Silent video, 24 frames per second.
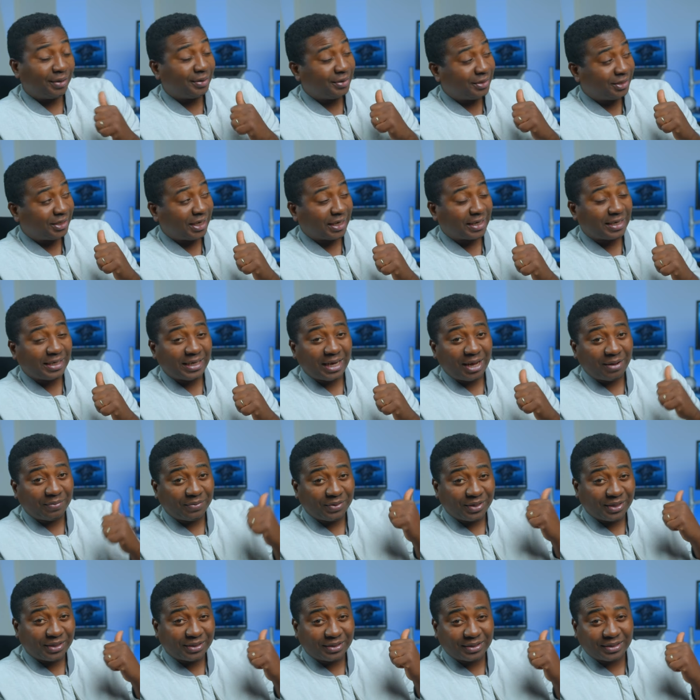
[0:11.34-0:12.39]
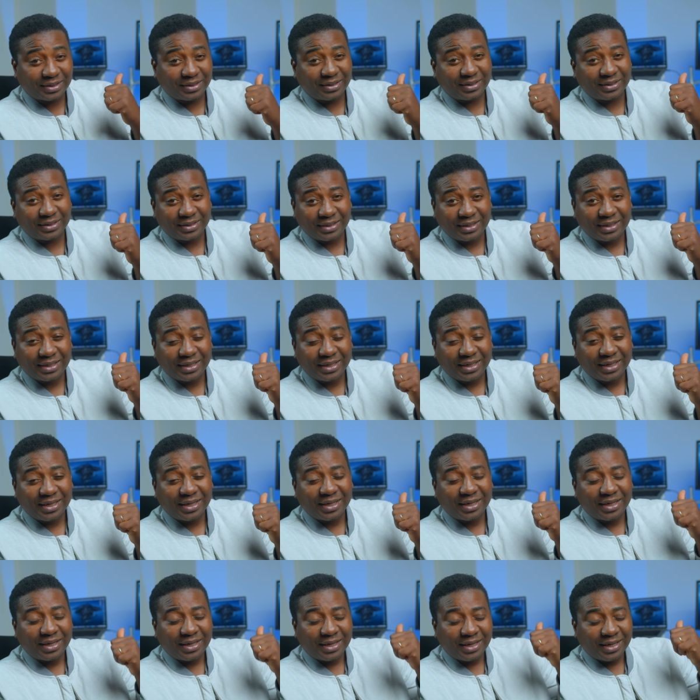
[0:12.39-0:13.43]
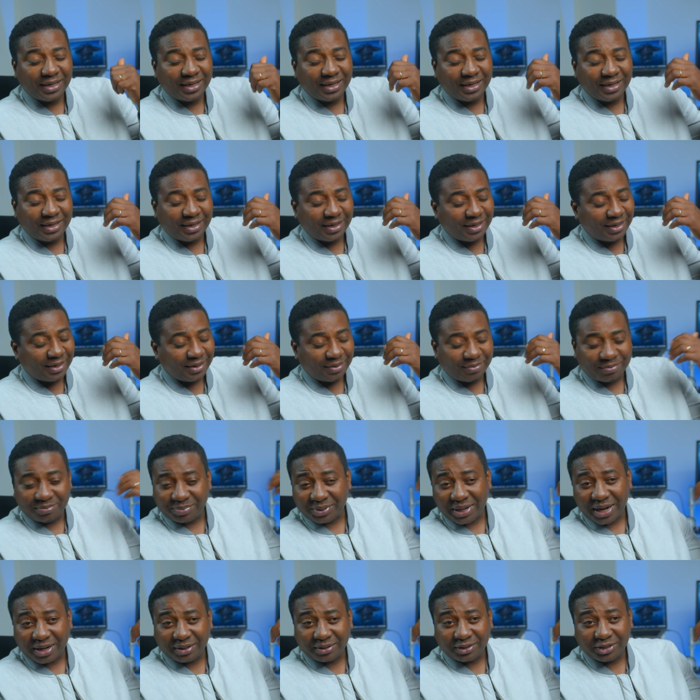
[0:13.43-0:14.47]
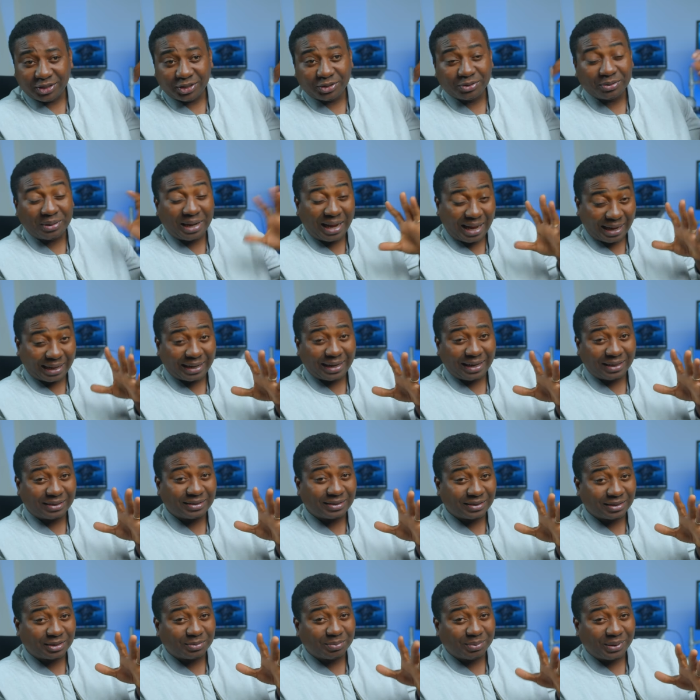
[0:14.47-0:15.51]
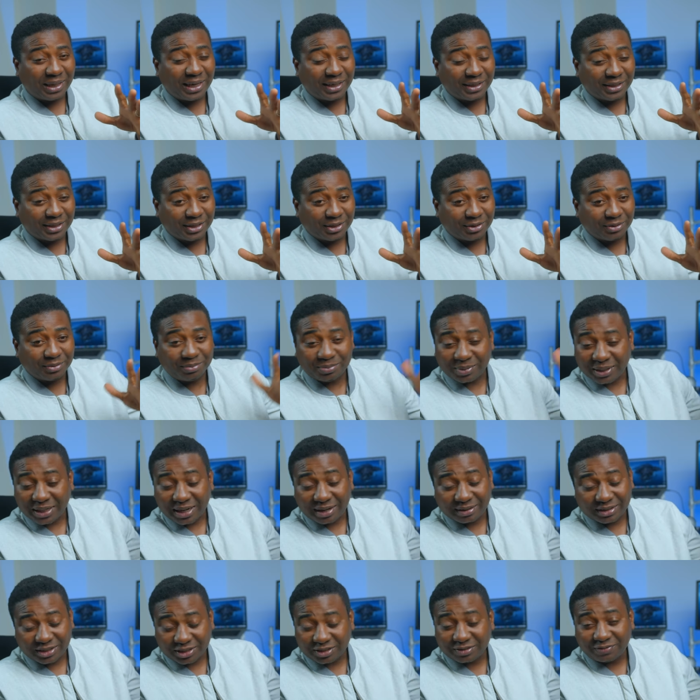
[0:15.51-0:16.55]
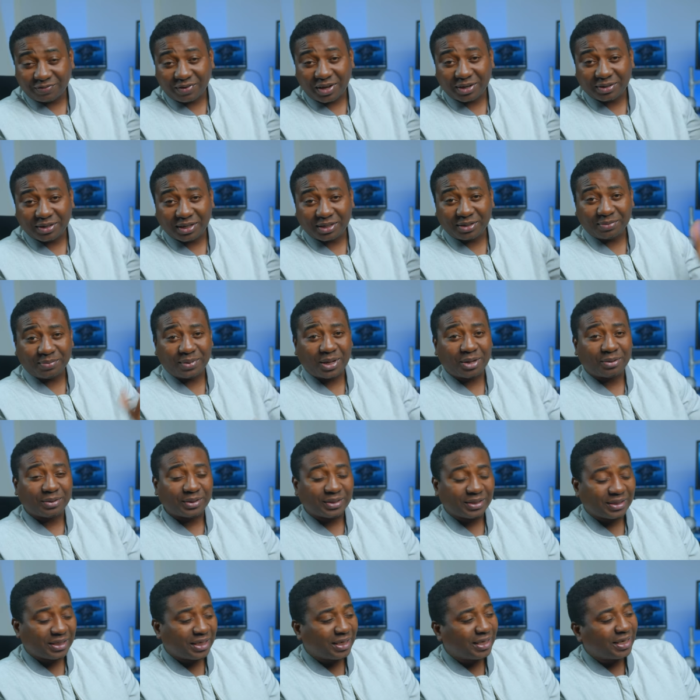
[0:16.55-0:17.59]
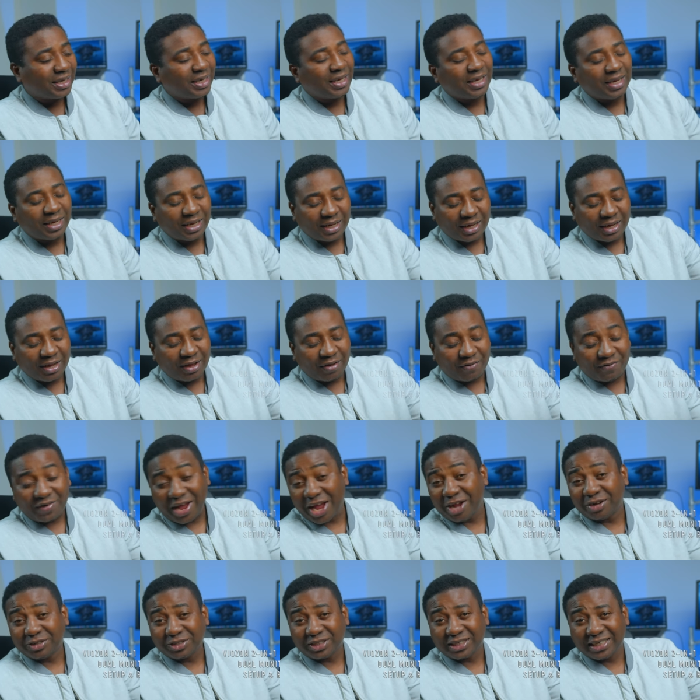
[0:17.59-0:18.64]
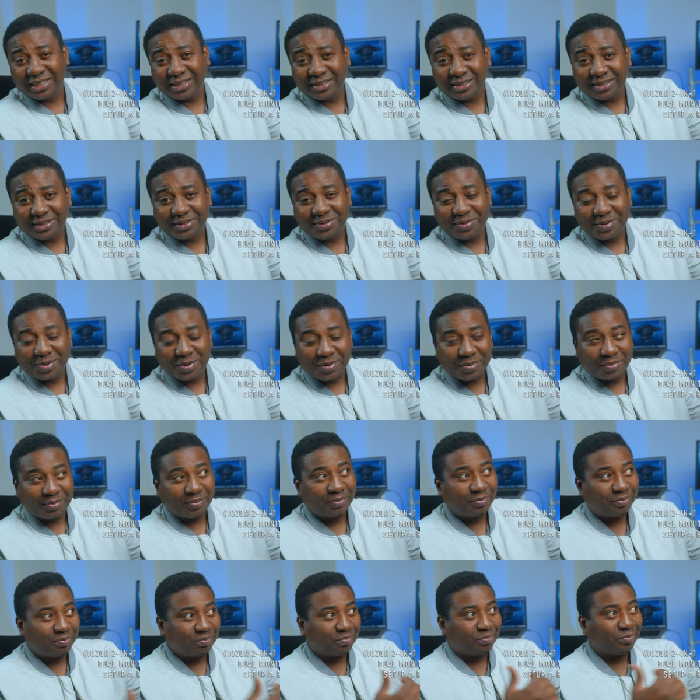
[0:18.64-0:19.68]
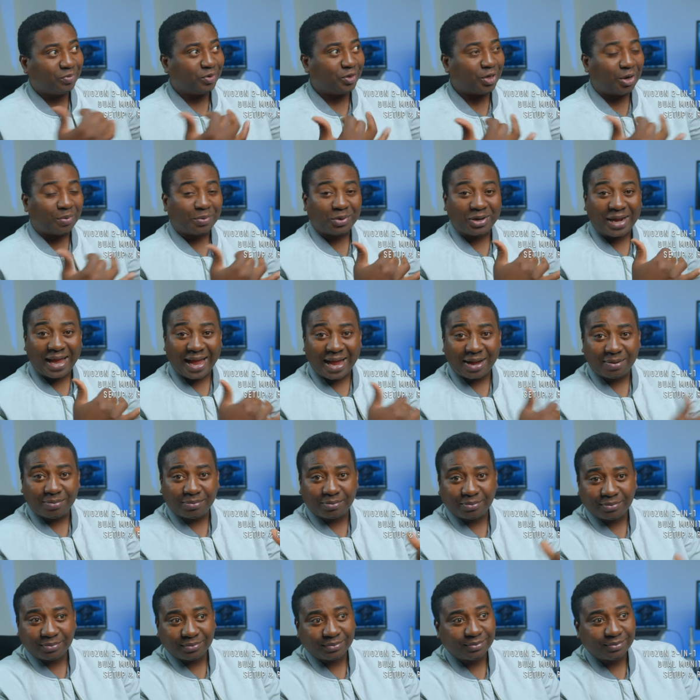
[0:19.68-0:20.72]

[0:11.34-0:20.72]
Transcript: checking out this brand new, I guess it's brand new but I just found out about it, Viozon double arm